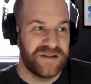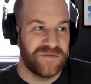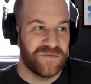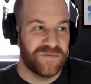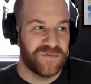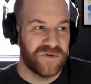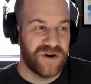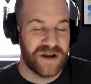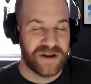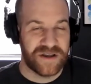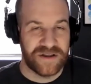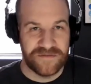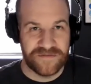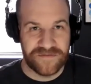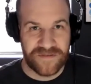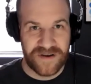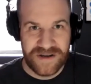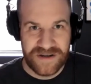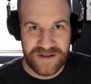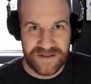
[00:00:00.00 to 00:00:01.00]
we're not going to
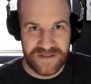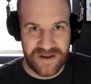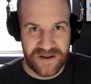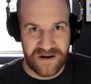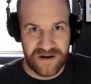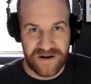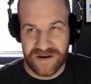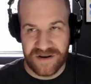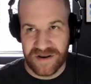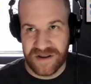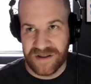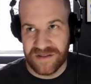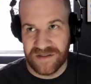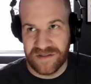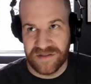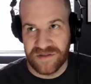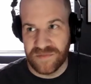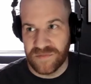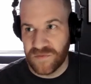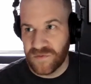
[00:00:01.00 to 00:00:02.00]
find it there. And
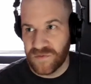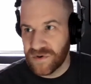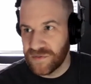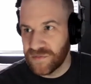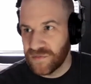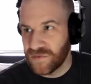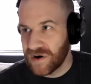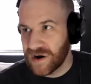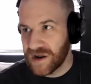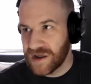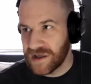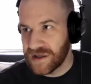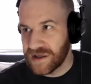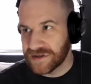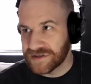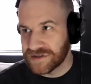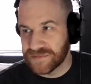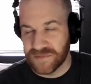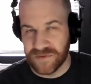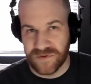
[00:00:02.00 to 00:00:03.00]
the more and more I
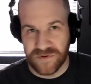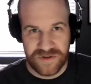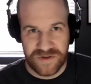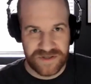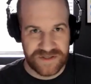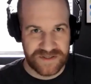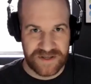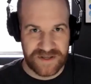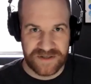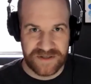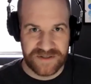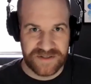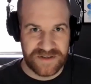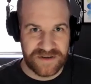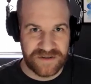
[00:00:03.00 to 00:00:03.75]
explore these things,